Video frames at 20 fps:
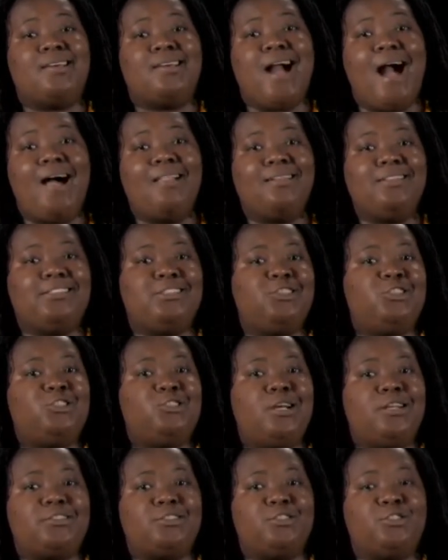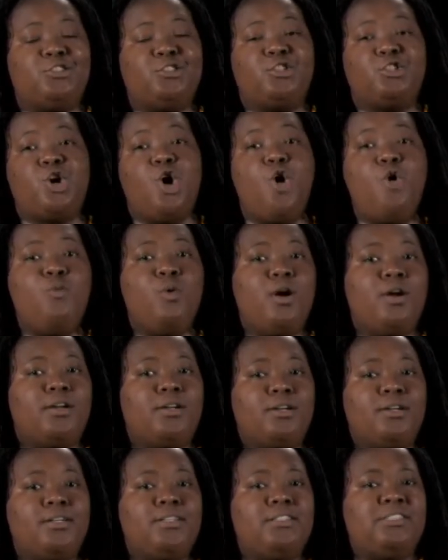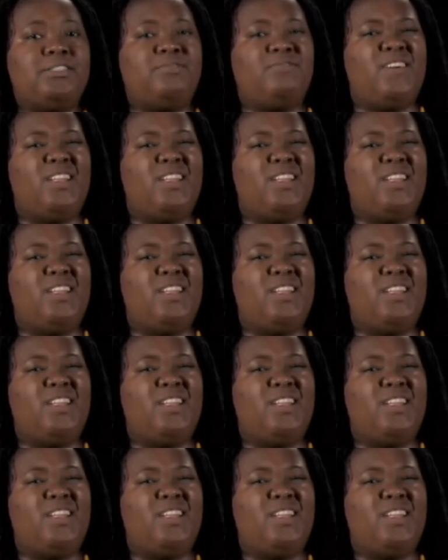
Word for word: college instructors, coworkers,